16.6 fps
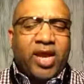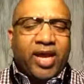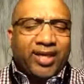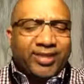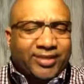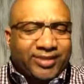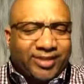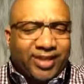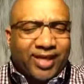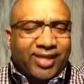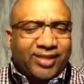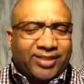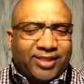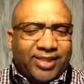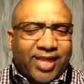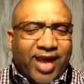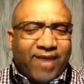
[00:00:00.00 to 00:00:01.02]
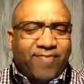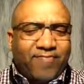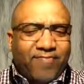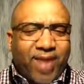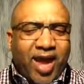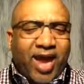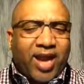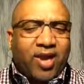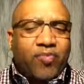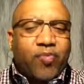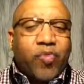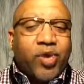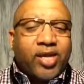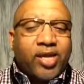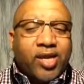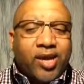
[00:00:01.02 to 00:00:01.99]
It does not matter
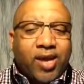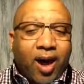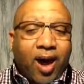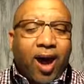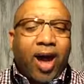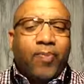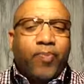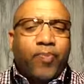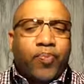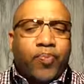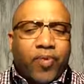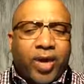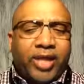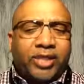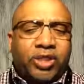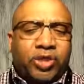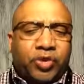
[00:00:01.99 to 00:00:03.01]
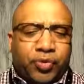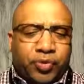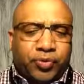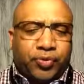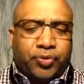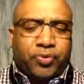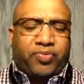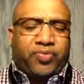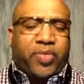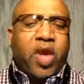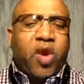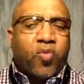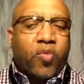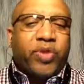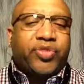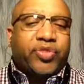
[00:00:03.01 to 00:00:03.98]
when God breaks through
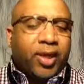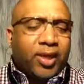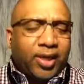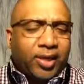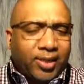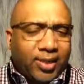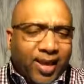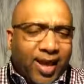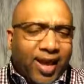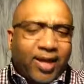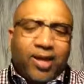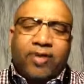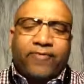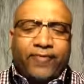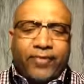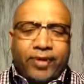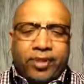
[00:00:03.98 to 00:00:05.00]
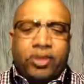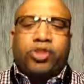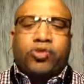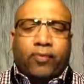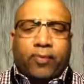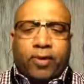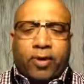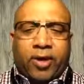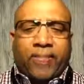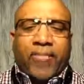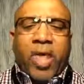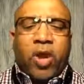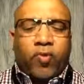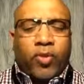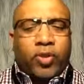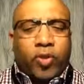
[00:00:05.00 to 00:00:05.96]
with the light of His word,
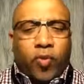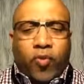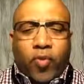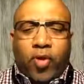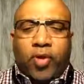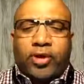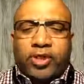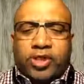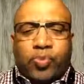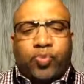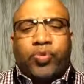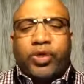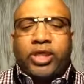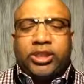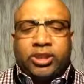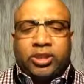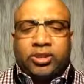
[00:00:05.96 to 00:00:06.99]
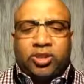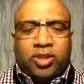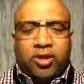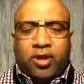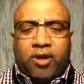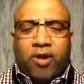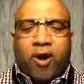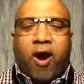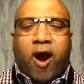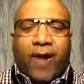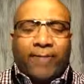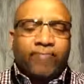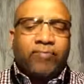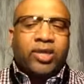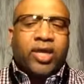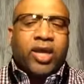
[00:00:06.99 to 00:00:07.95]
when the word is preaching to your
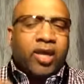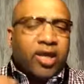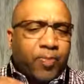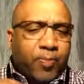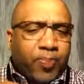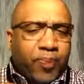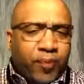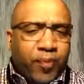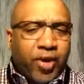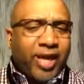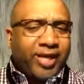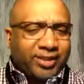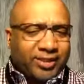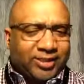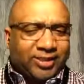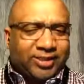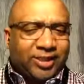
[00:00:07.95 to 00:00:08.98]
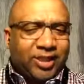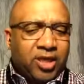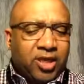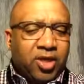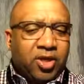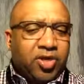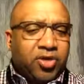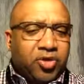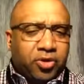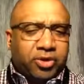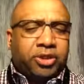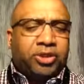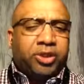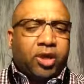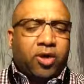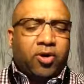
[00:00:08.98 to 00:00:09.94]
heart and it pricks your
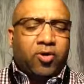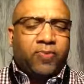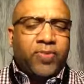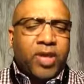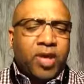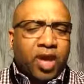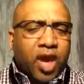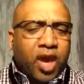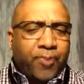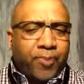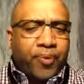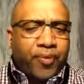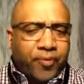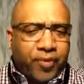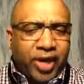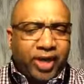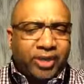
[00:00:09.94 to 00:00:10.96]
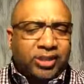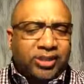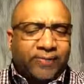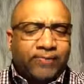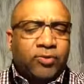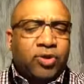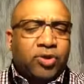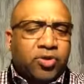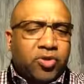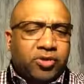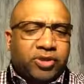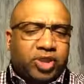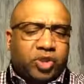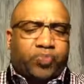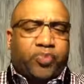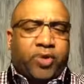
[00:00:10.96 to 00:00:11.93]
soul. It pricks
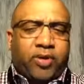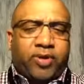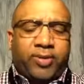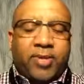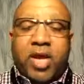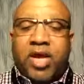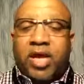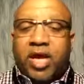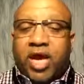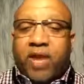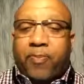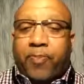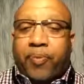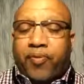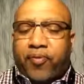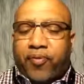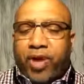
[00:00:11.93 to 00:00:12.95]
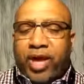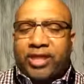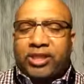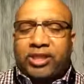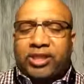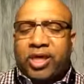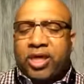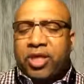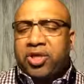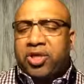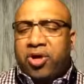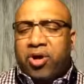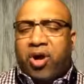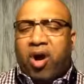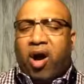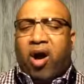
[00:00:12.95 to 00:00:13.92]
your spirit. It pricks
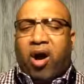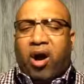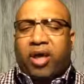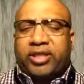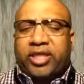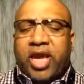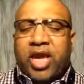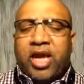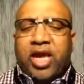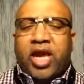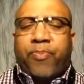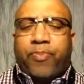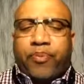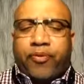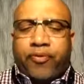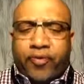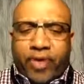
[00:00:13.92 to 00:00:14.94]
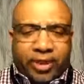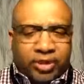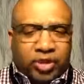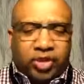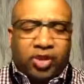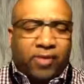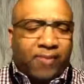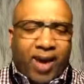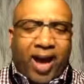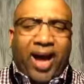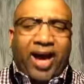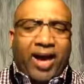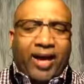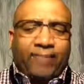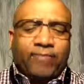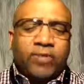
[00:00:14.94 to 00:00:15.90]
your heart. It pricks your
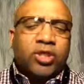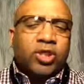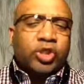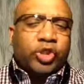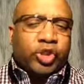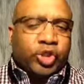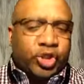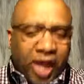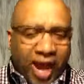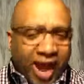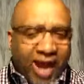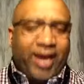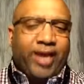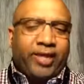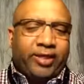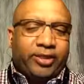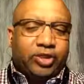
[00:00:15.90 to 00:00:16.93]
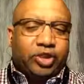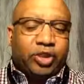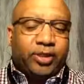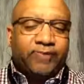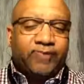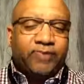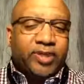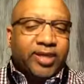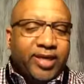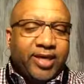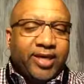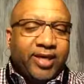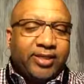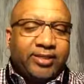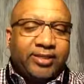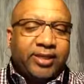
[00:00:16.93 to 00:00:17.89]
mind. Change
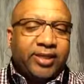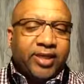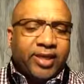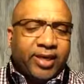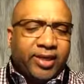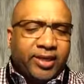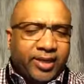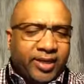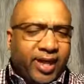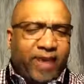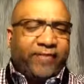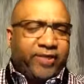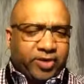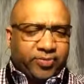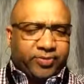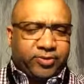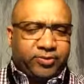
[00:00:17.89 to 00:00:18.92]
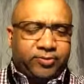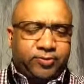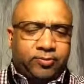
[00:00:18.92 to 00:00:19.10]
is inevitable.